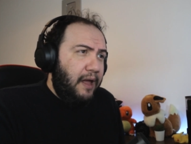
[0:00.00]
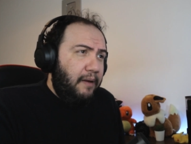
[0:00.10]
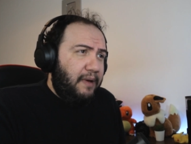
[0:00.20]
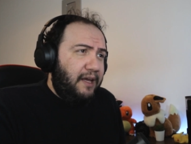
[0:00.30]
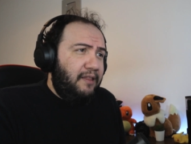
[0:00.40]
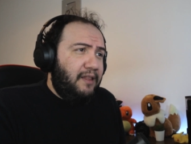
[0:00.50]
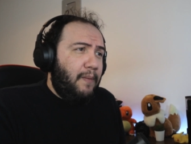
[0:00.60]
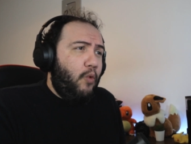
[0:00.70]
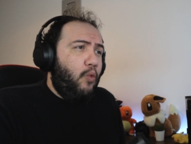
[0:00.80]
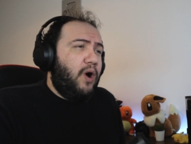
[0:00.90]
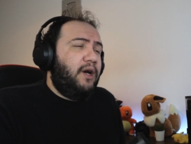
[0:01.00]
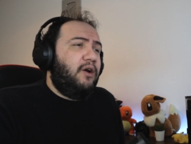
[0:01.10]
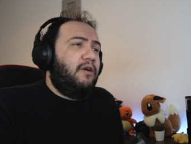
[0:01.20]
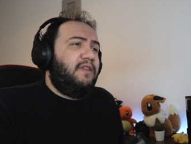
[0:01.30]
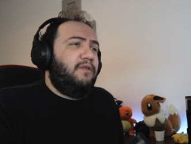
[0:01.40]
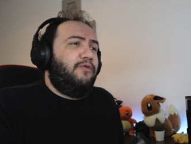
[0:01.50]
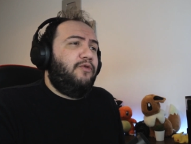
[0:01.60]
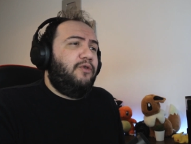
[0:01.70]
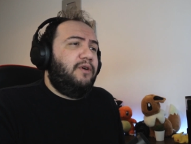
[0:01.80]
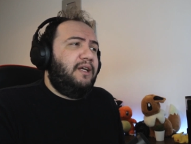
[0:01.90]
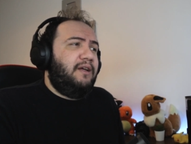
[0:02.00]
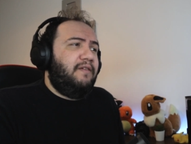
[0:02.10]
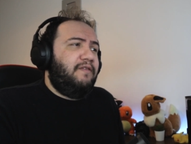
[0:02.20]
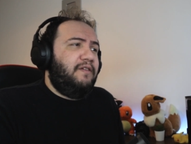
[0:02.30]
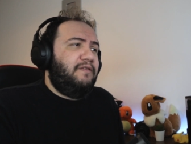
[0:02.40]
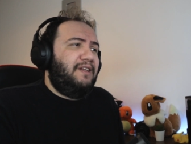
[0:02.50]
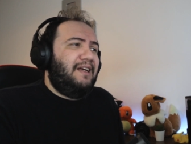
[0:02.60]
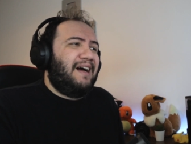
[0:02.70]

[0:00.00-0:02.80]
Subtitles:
making them one of the 40-50